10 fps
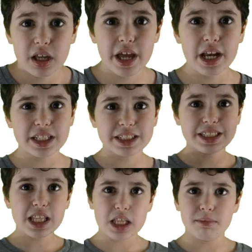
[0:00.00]
and
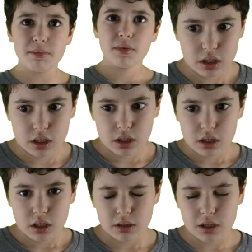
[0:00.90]
extend them
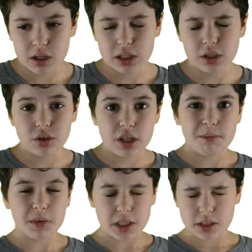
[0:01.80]
until they
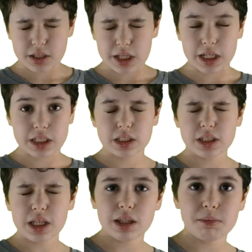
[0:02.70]
meet and
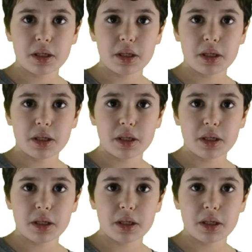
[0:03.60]
extend them